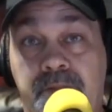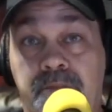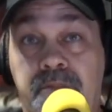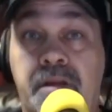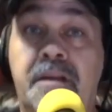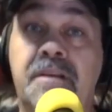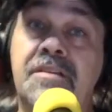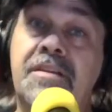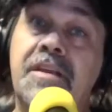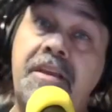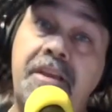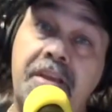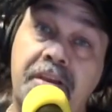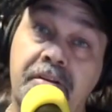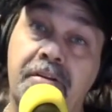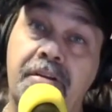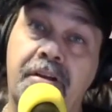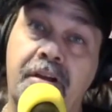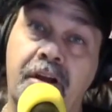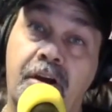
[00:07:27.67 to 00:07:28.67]
Because a
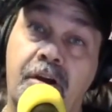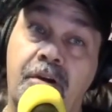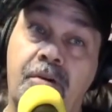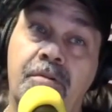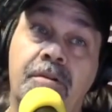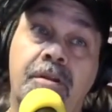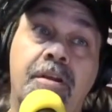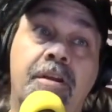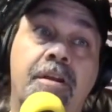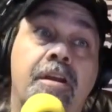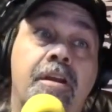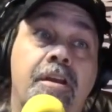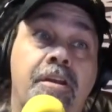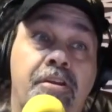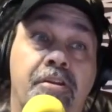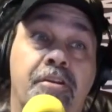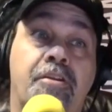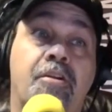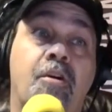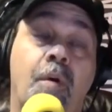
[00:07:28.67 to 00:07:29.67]
year ago,
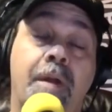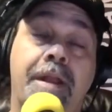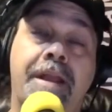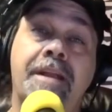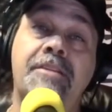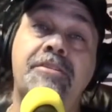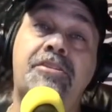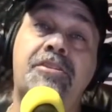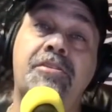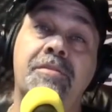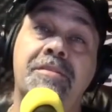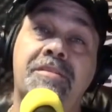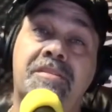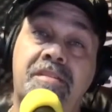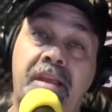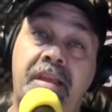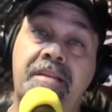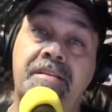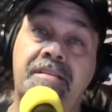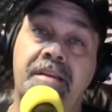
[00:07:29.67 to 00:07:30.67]
you're going into a
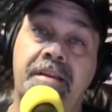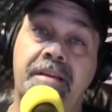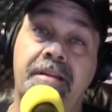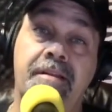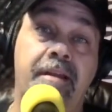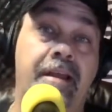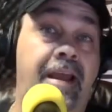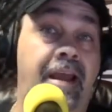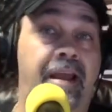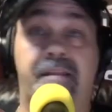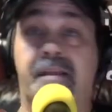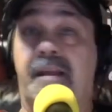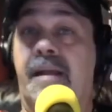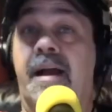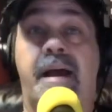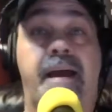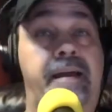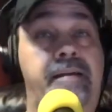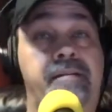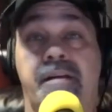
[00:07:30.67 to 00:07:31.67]
season and the
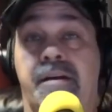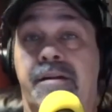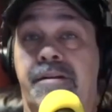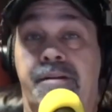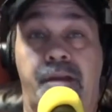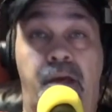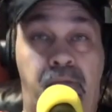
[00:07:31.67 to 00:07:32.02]
guy had done